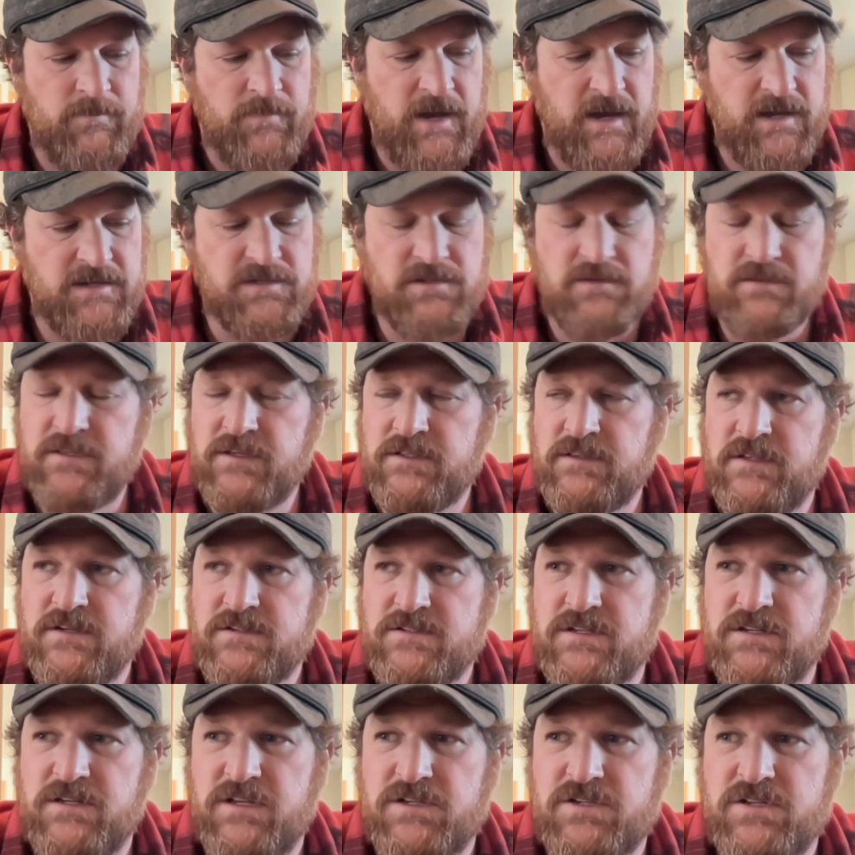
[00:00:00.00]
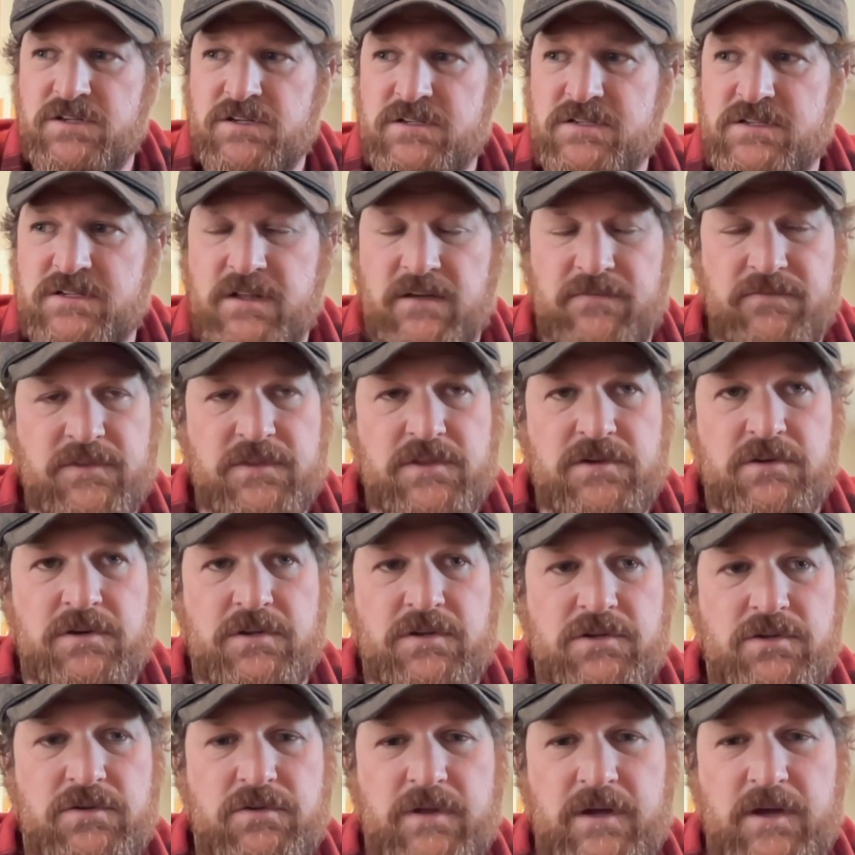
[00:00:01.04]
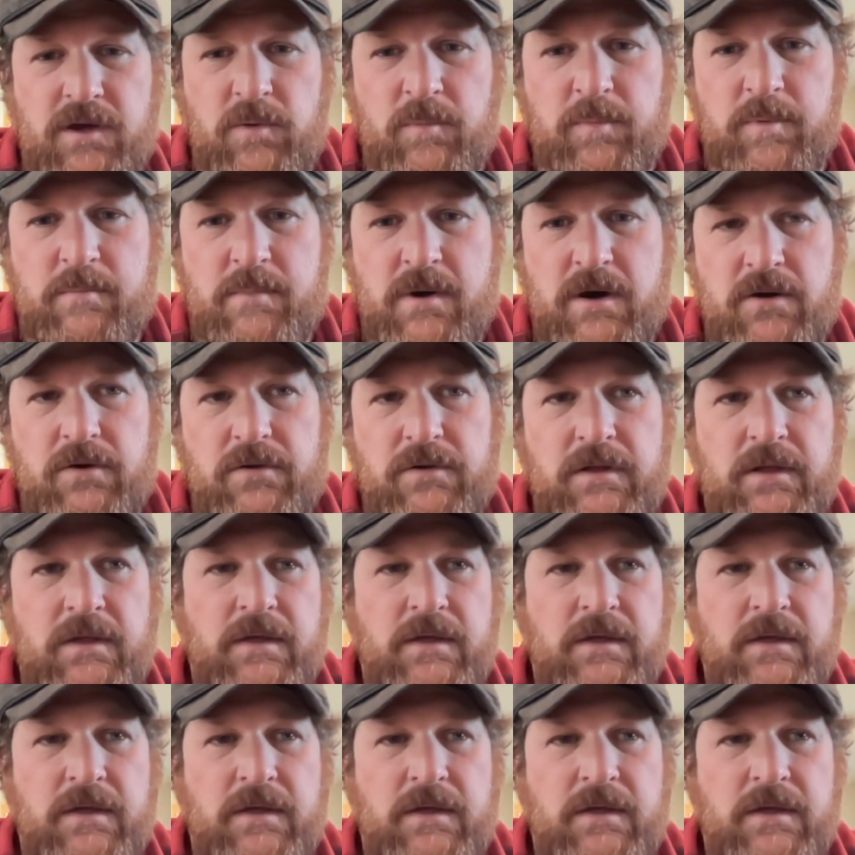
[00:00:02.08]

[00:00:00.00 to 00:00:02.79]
I do think there's additional stuff that you can do to help them out.